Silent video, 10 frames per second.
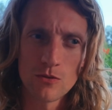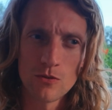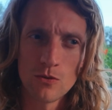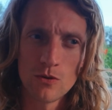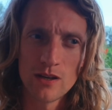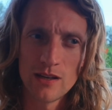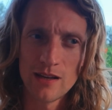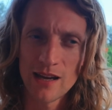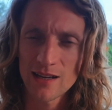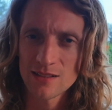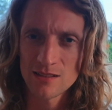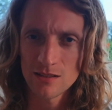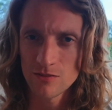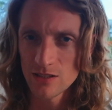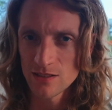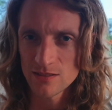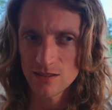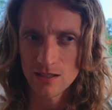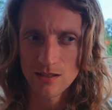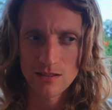reactivity
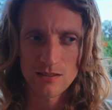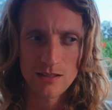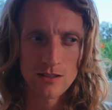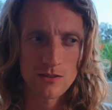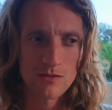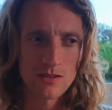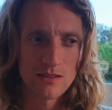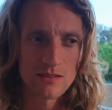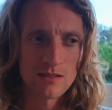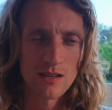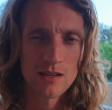cycles, out of these